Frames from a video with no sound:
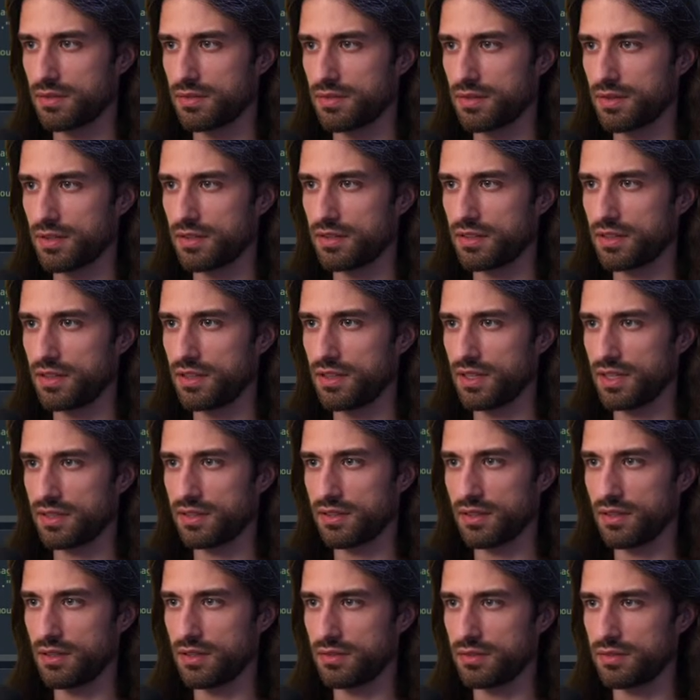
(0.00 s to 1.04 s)
First index
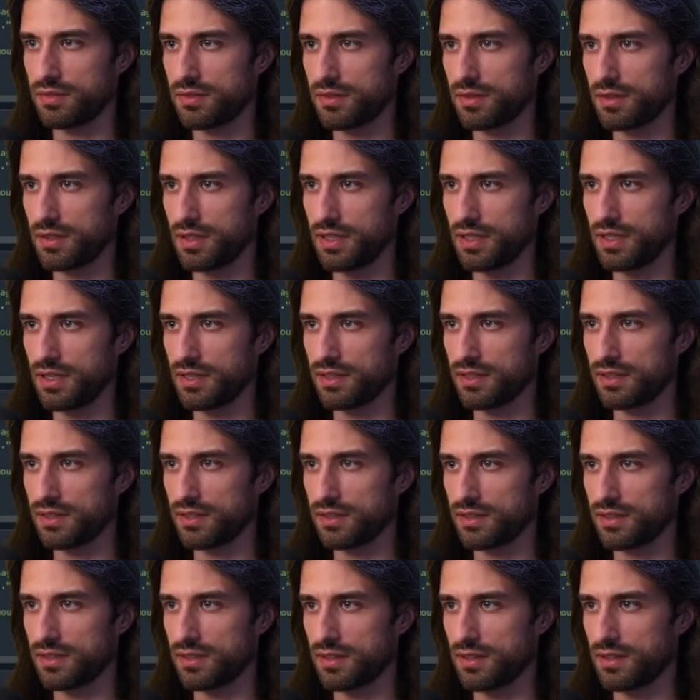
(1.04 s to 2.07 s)
of, yes.
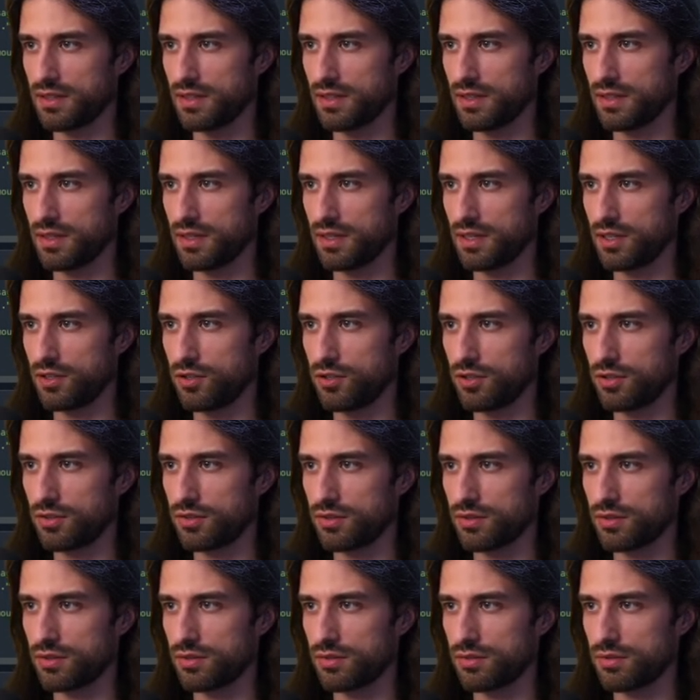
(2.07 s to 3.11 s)
And just
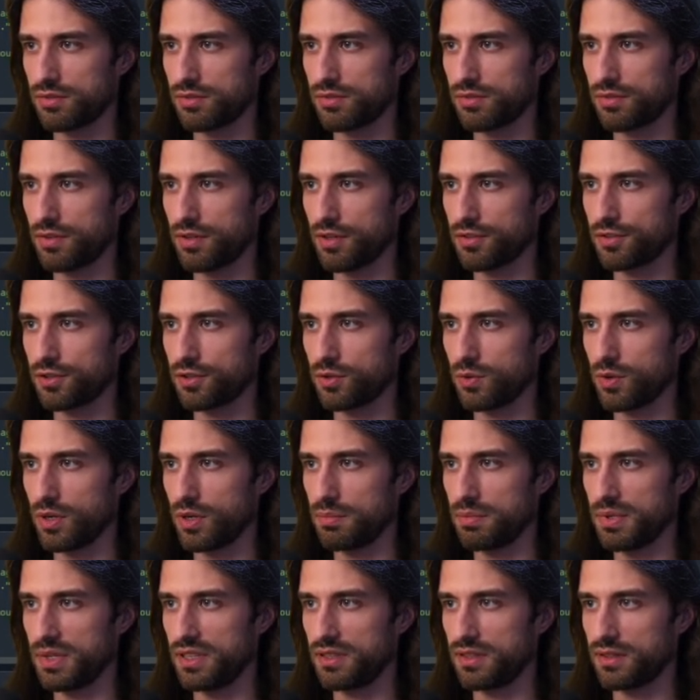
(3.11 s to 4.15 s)
force and
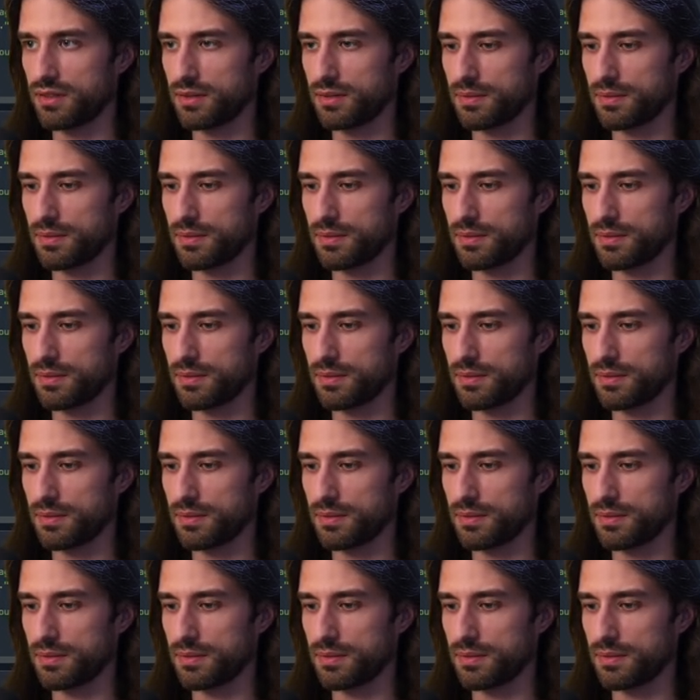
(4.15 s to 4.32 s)
wrap it.